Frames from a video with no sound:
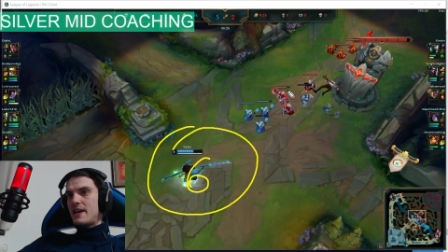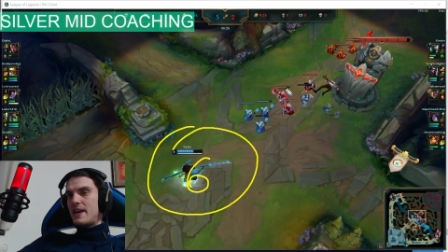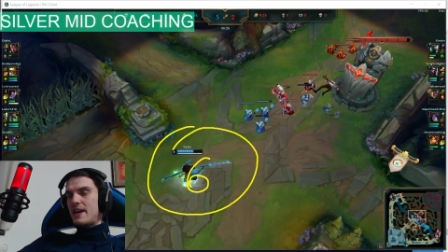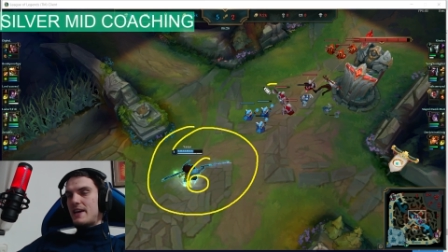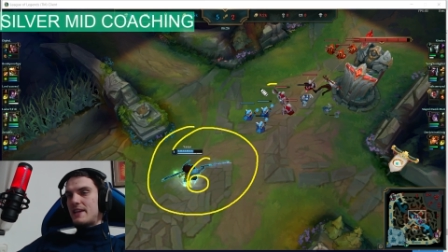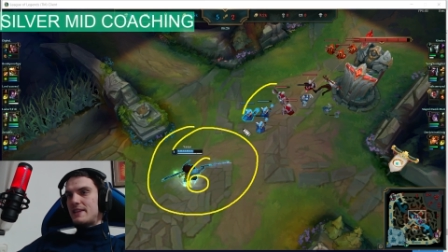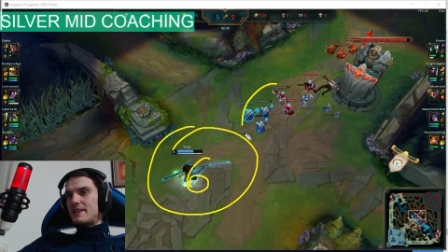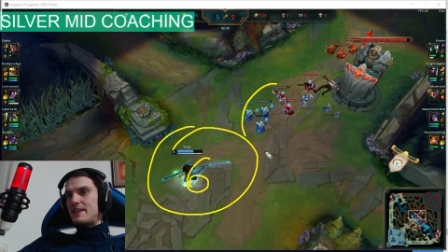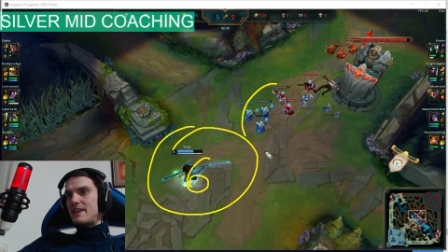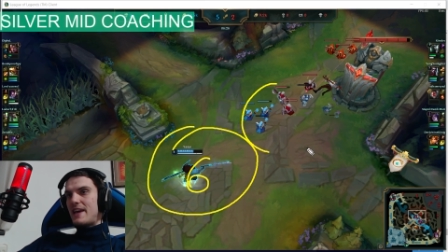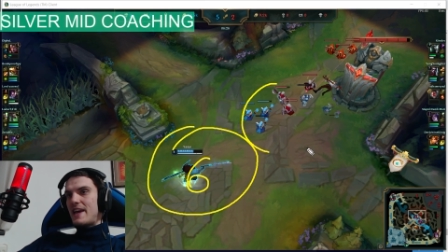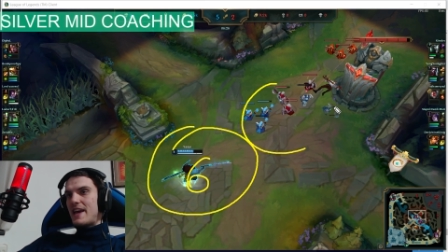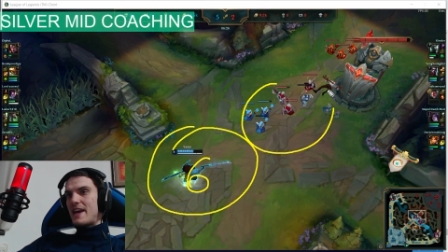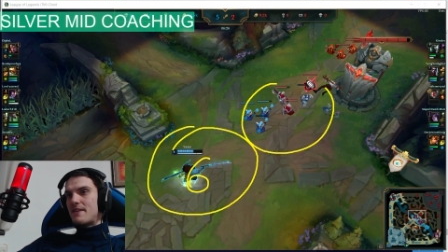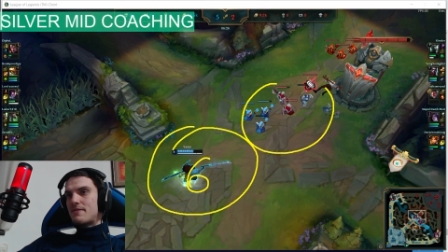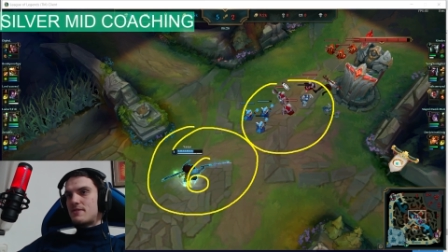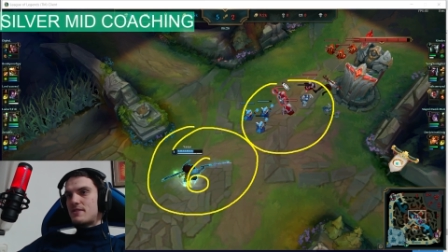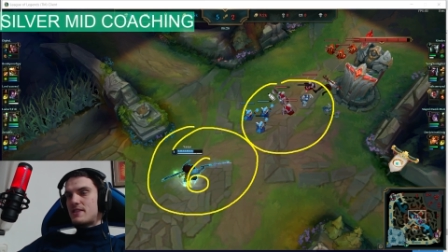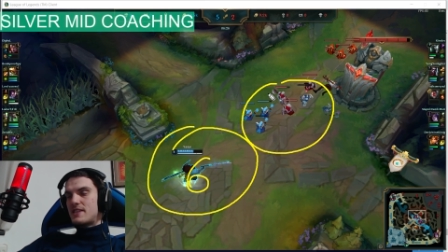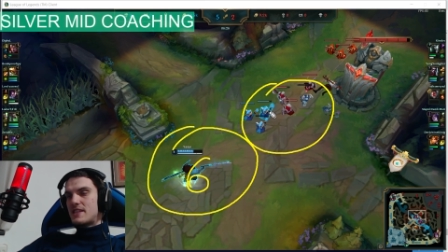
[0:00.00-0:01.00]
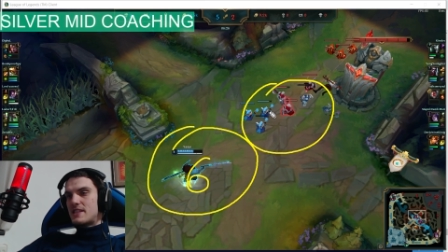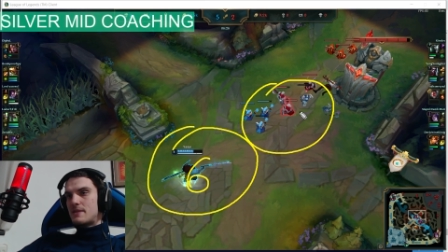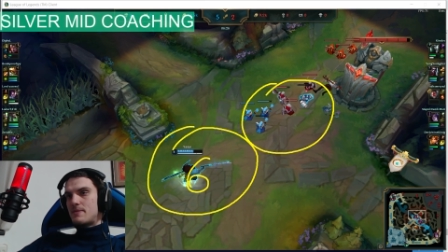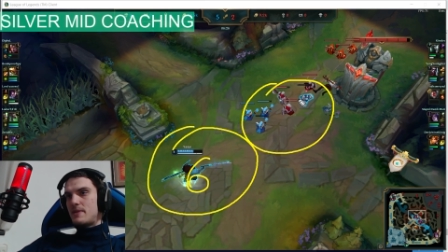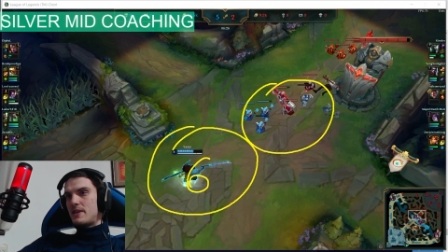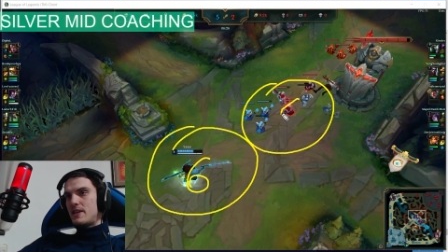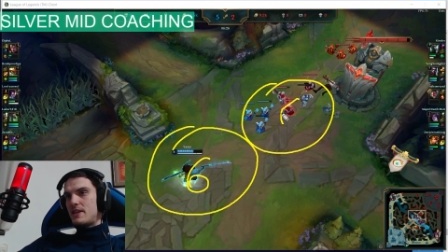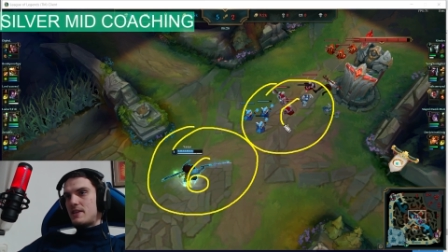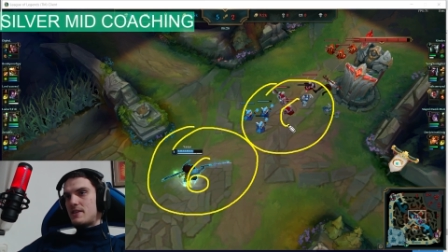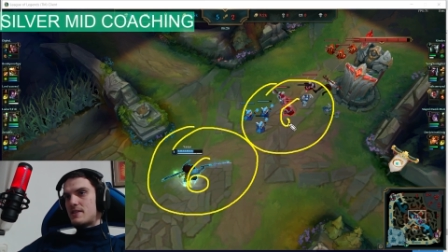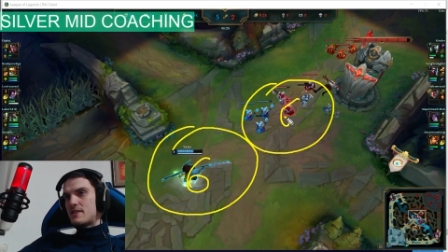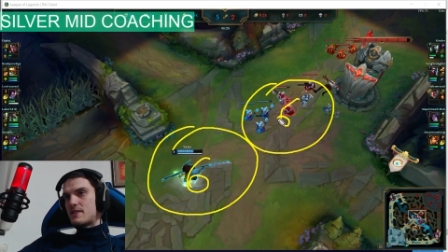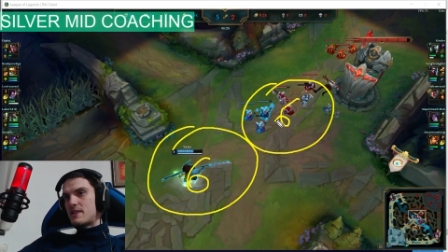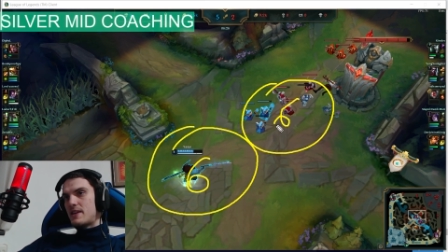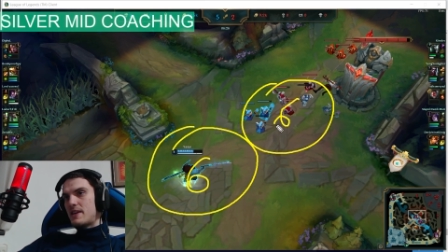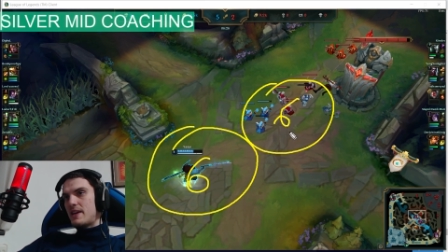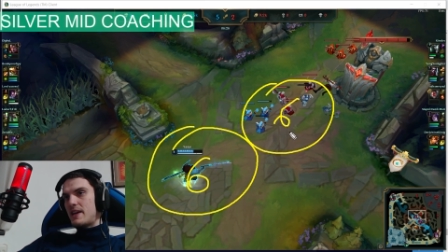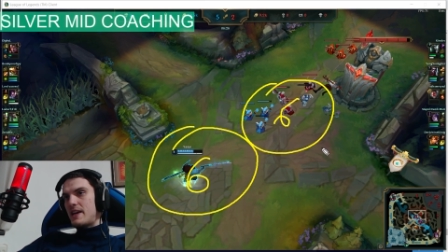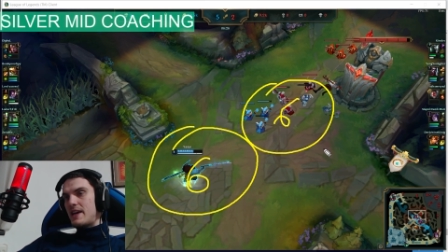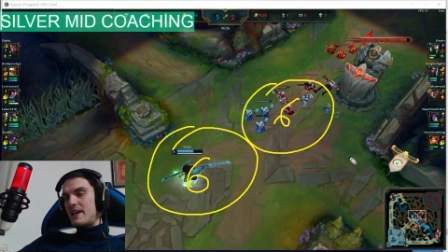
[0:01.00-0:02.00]
and they have 6 minions
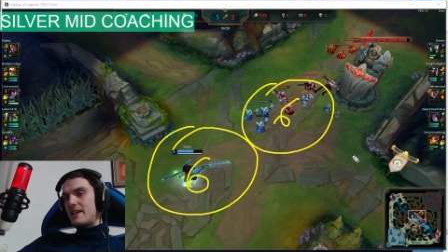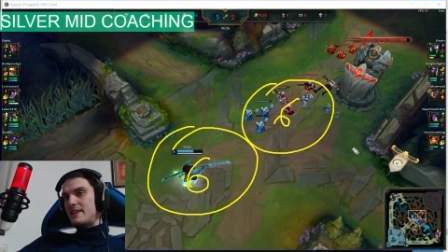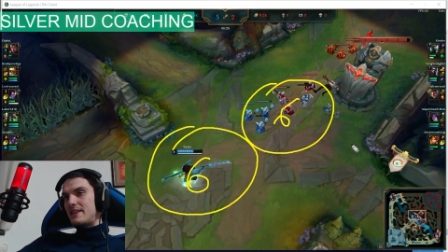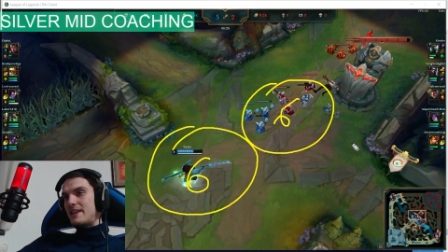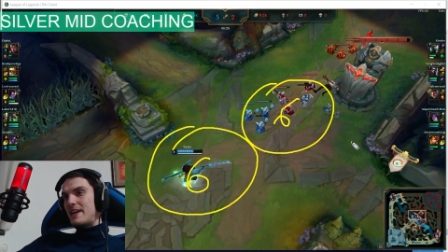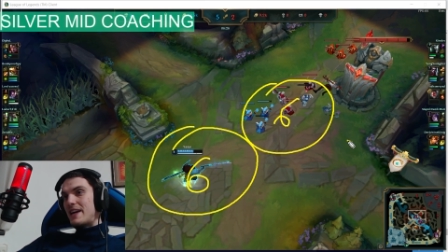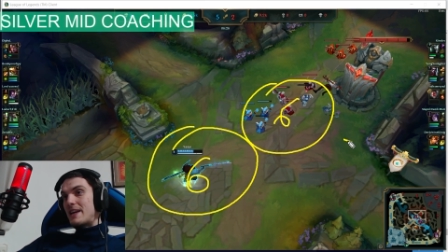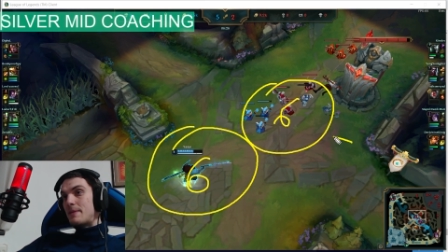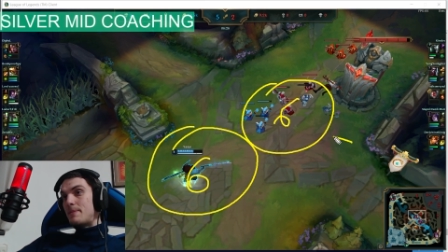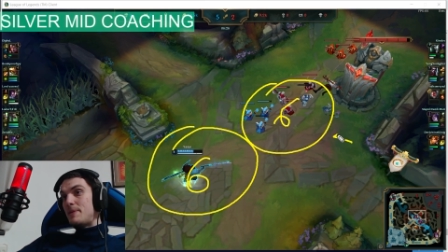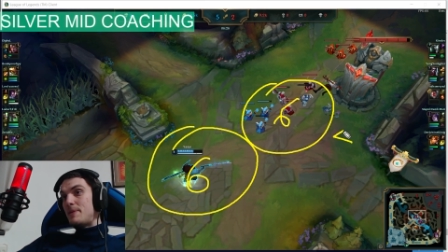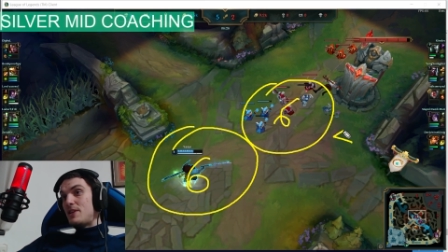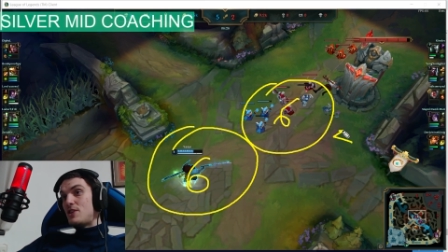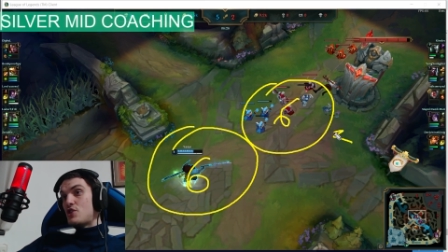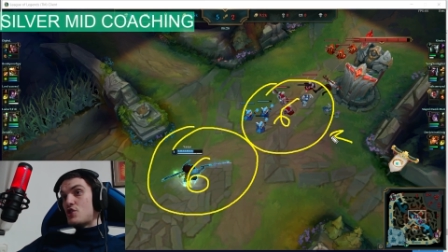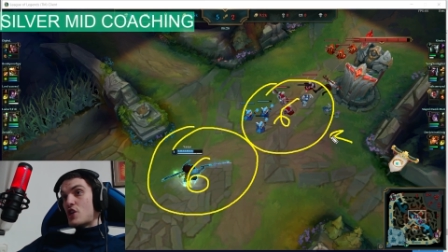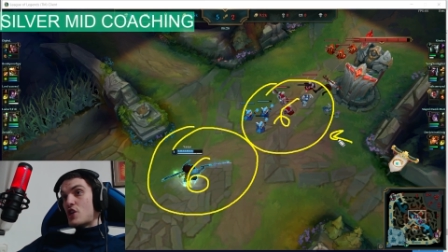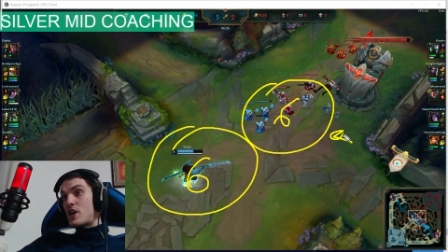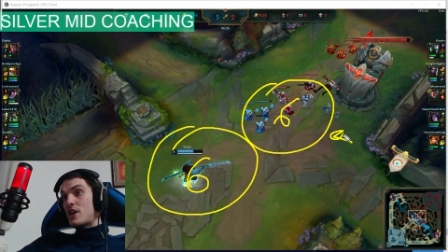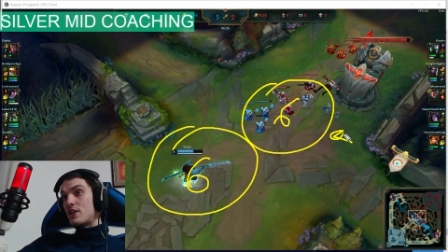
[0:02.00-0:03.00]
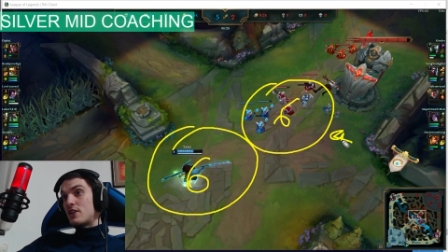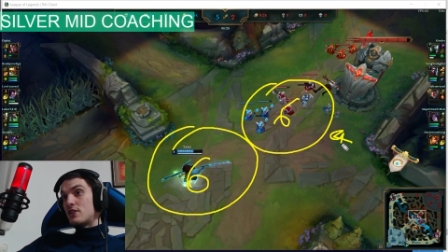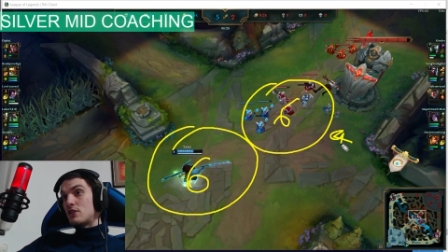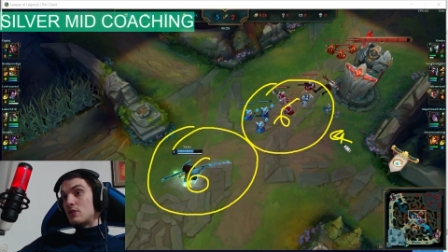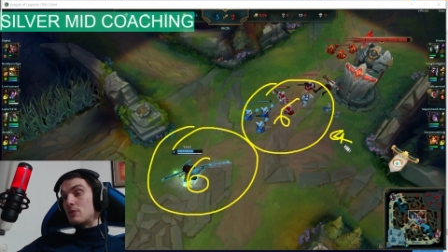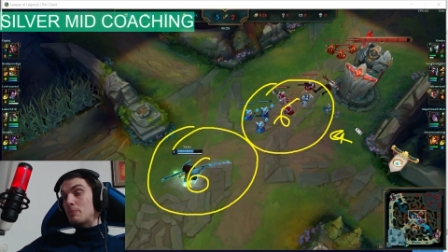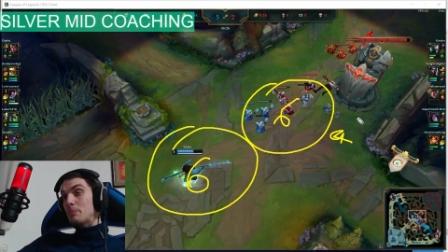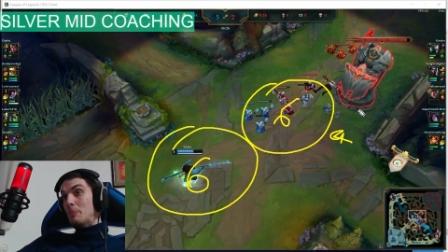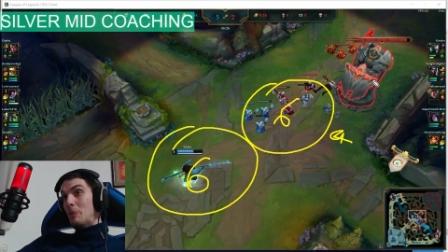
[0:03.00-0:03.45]
and they are a bit chunked.